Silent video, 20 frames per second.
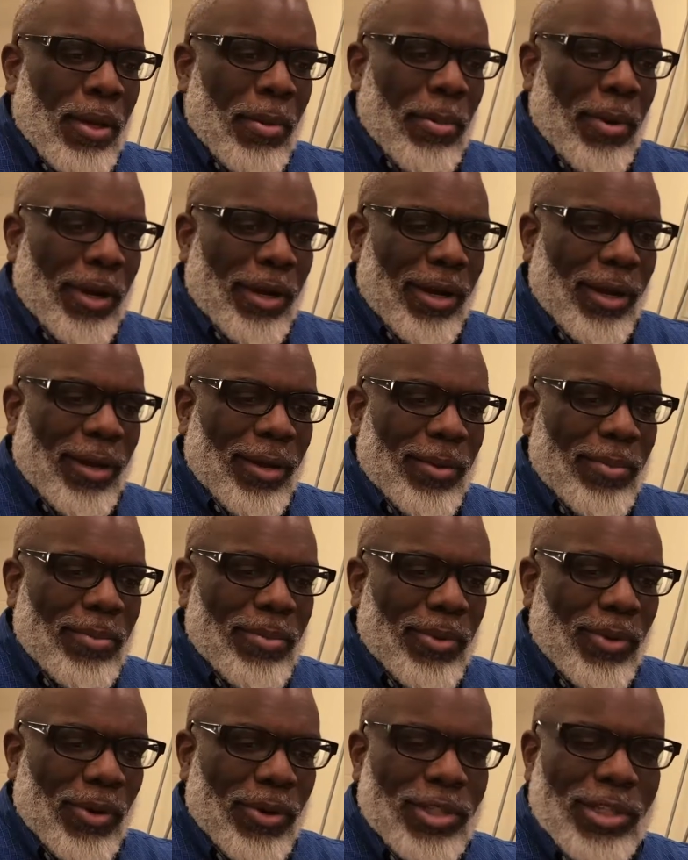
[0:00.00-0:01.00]
but
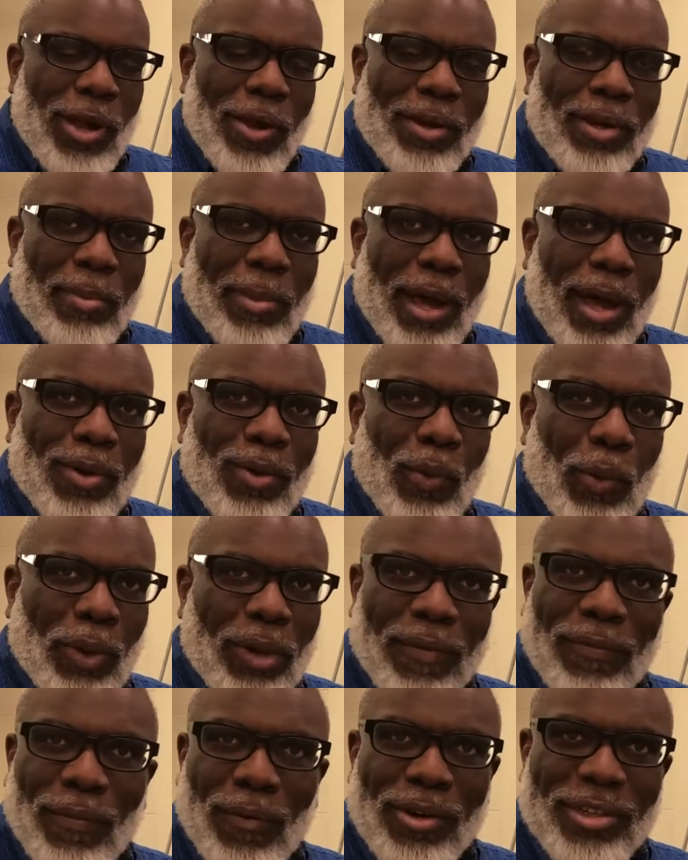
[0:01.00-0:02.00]
or talking about
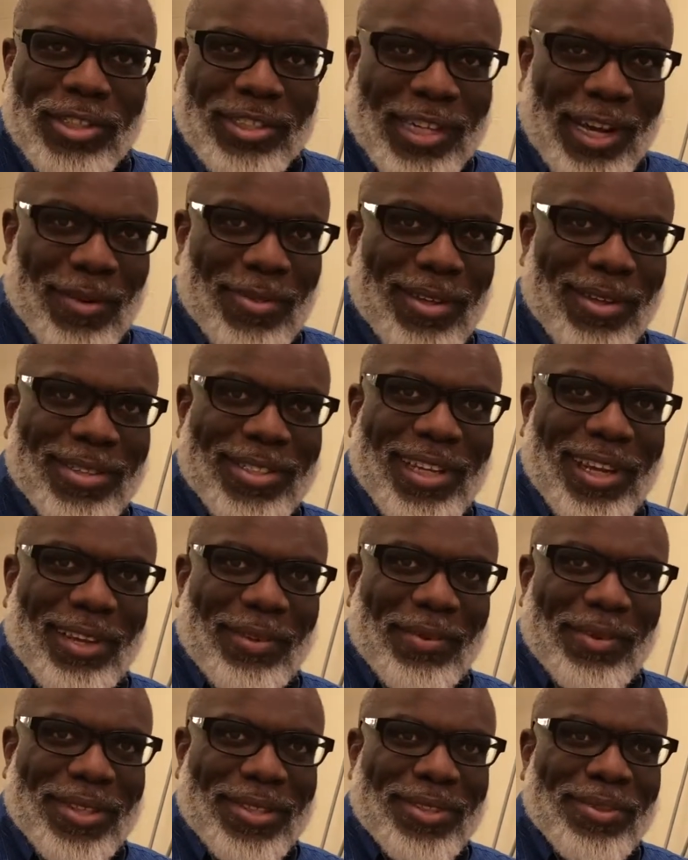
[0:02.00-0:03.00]
Wheel of Fortune that was on
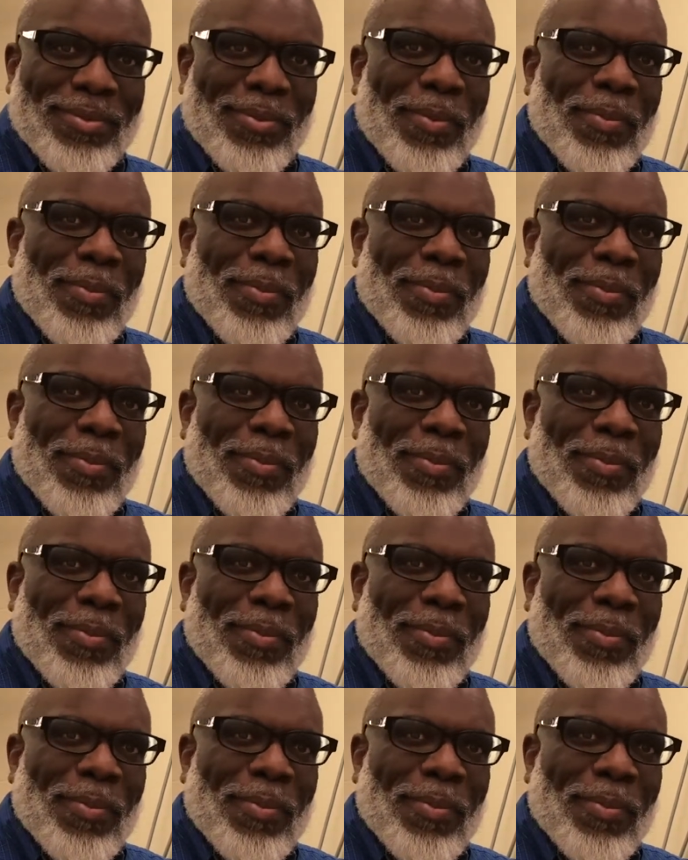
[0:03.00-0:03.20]
television,